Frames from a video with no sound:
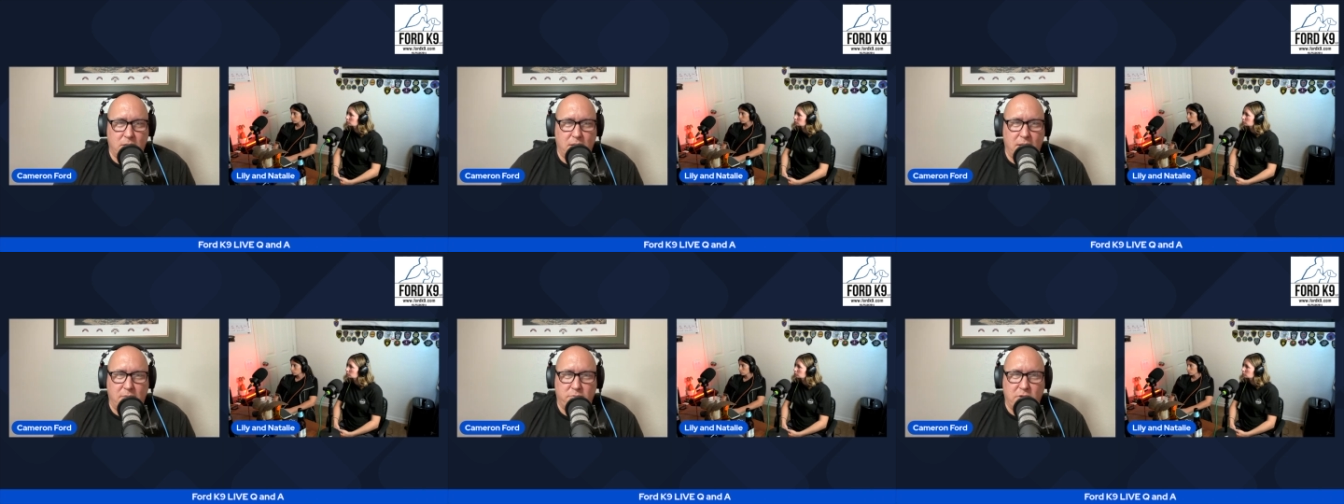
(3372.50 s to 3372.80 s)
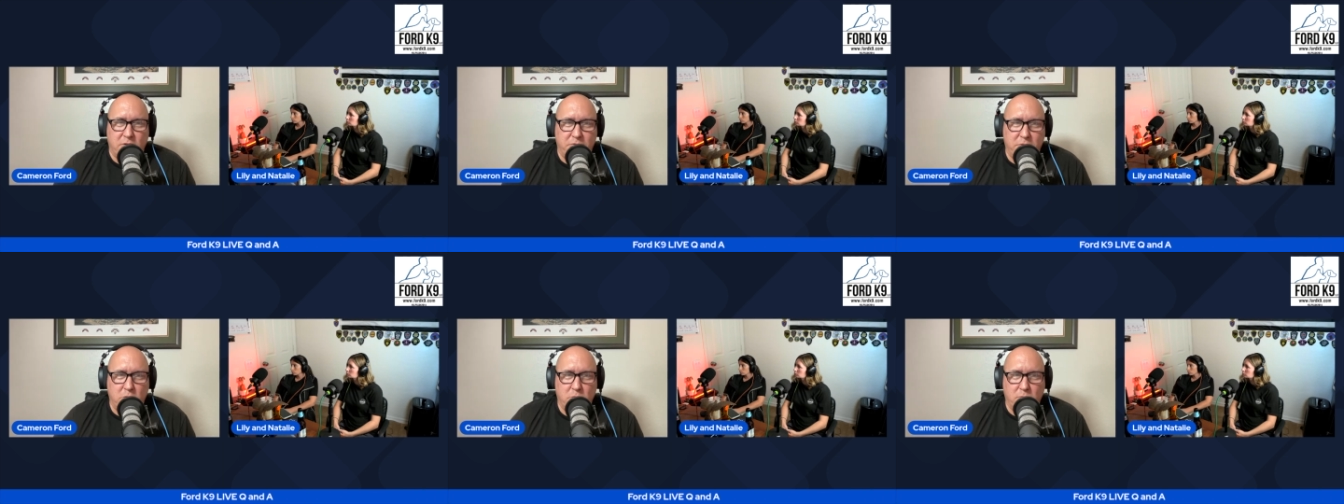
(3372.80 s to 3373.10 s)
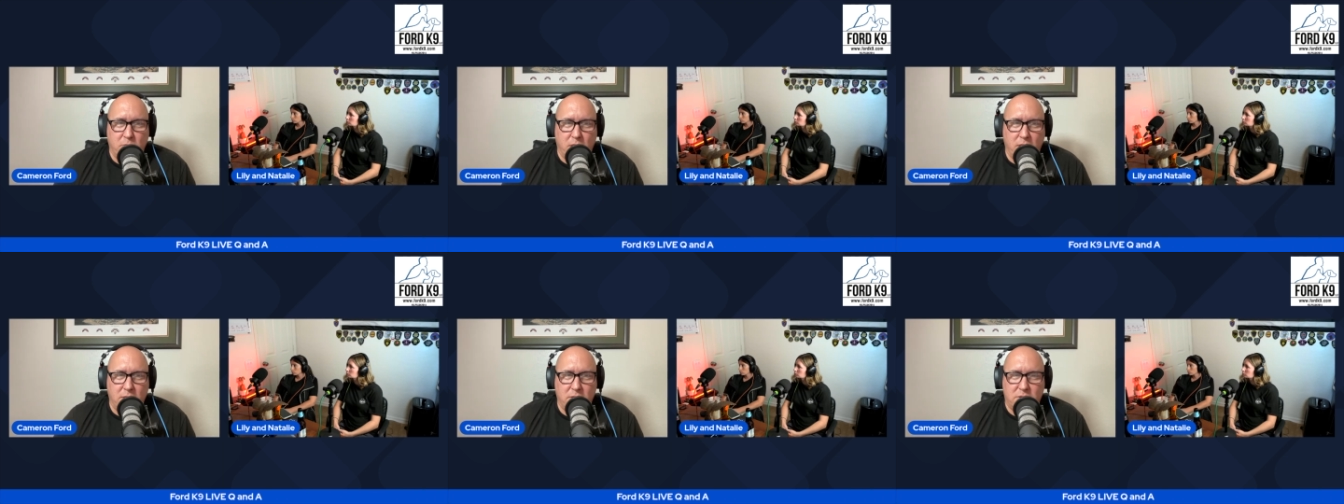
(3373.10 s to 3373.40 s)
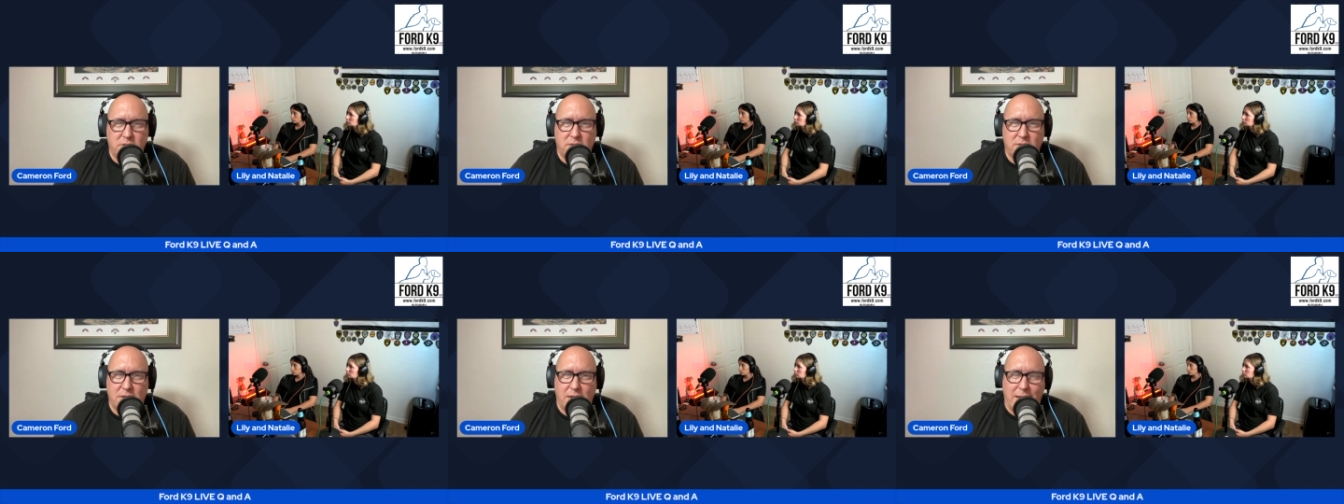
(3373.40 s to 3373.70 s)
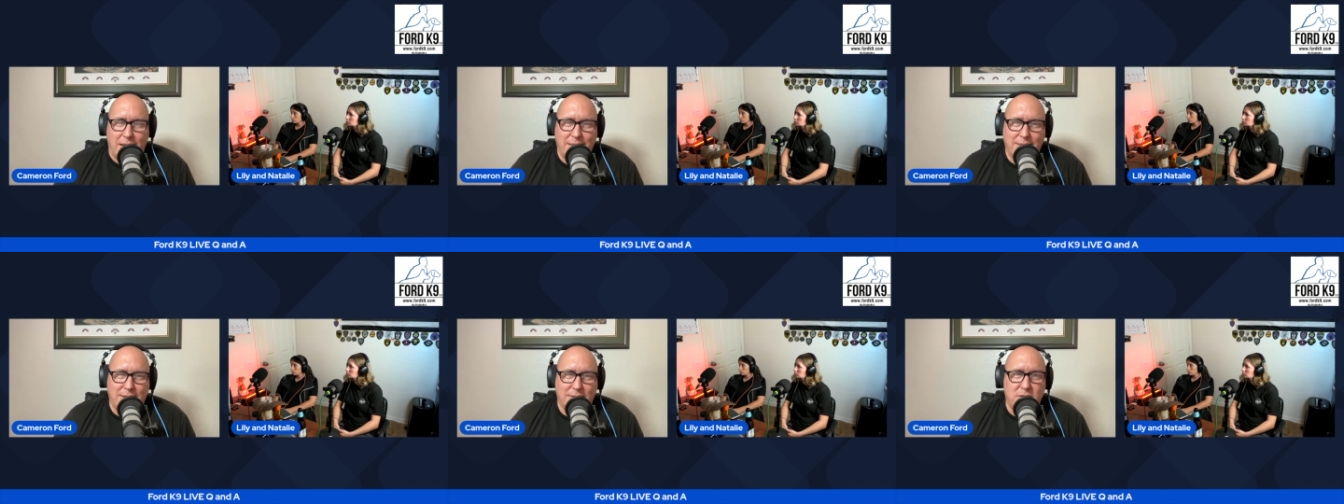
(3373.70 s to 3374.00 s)
every few months.
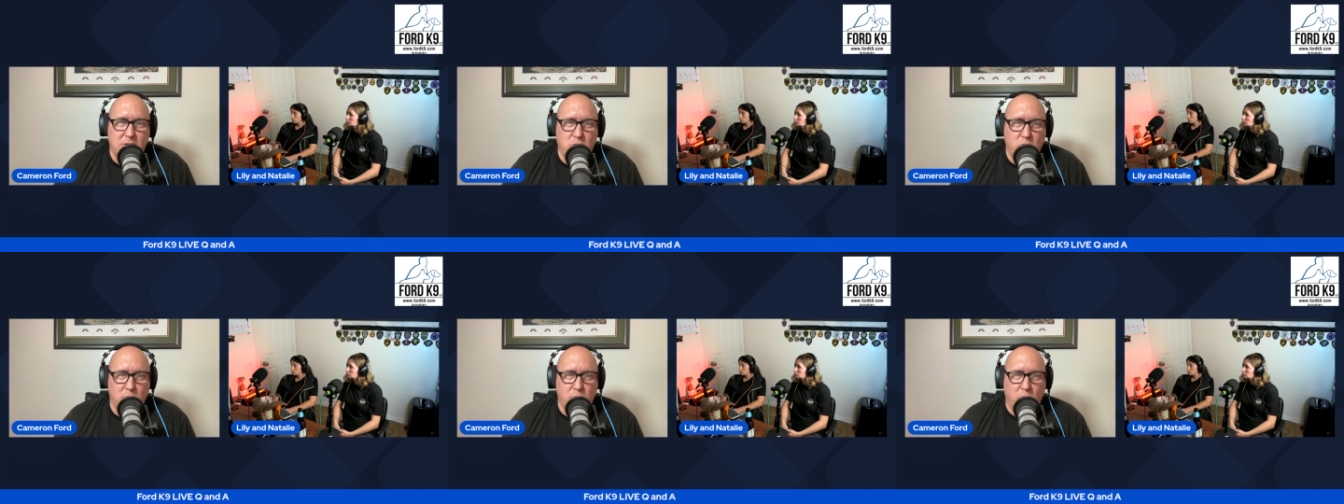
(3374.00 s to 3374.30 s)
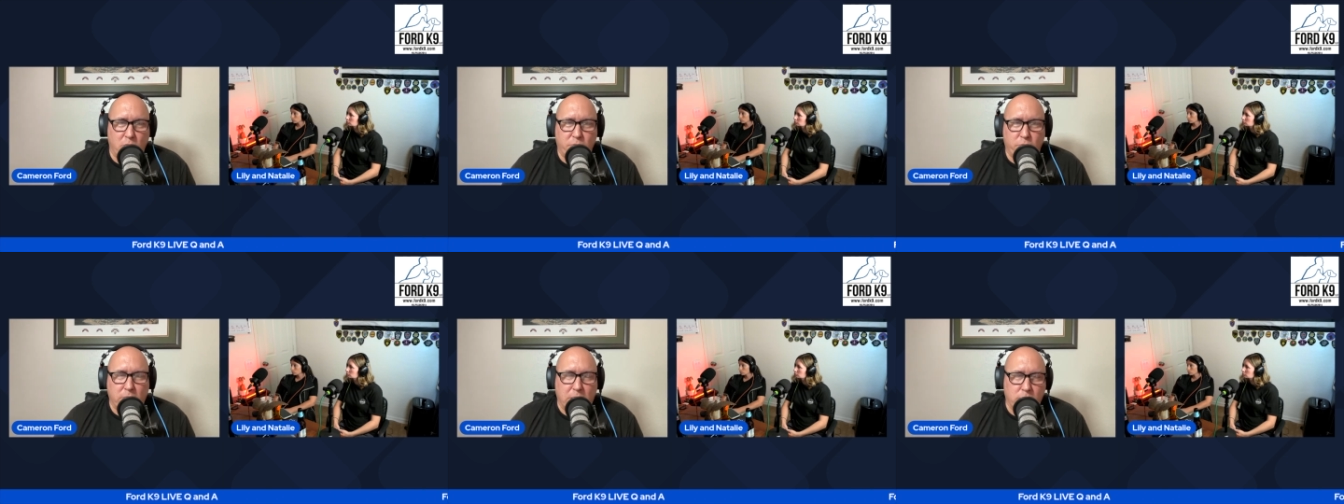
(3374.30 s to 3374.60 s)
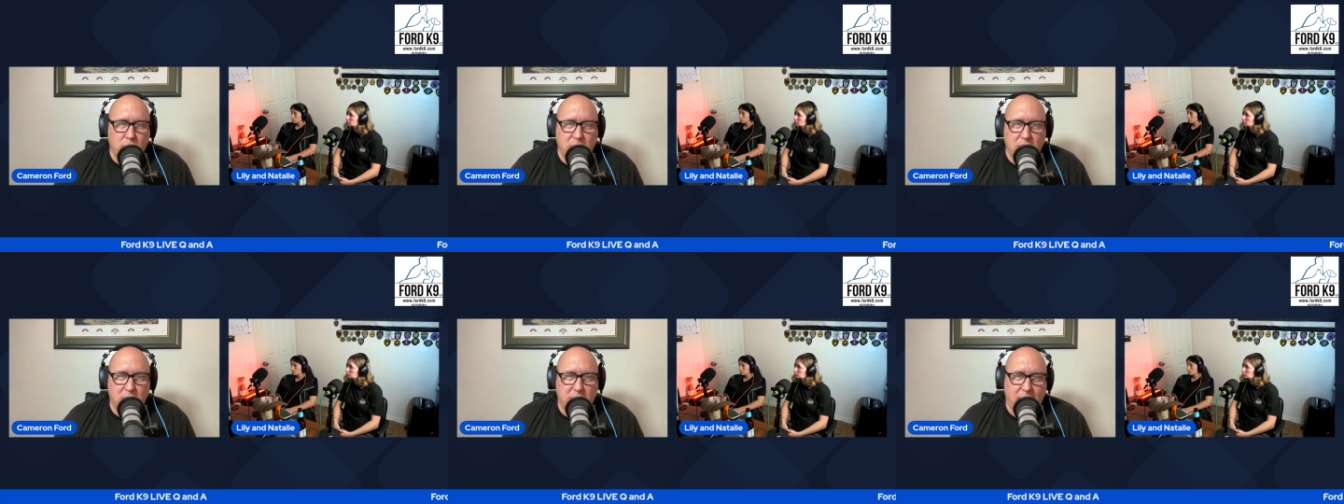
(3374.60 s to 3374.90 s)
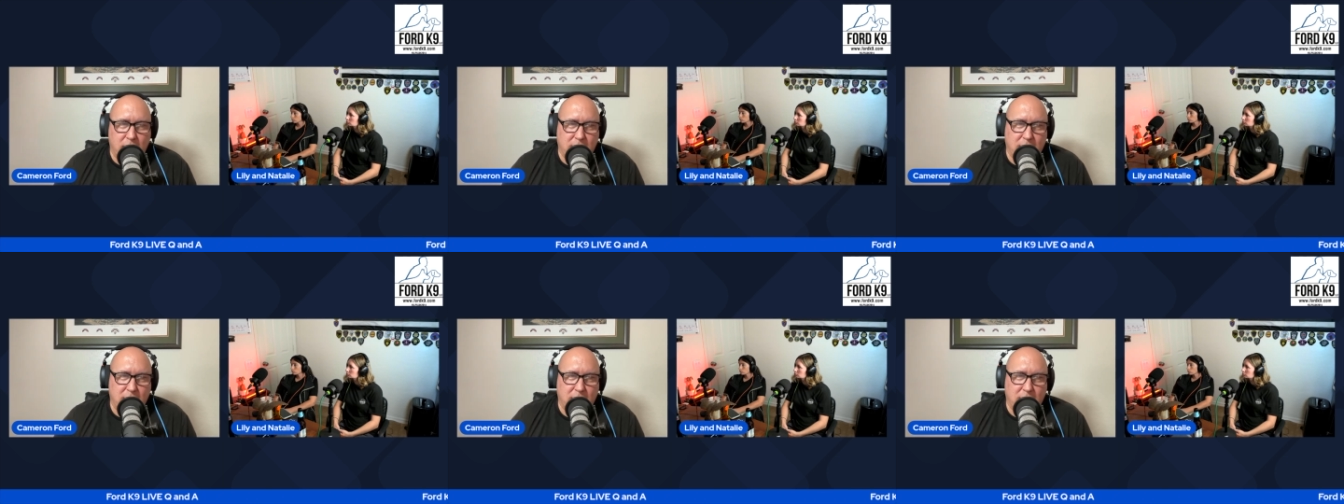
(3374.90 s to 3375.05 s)
I like to do it more frequently than that,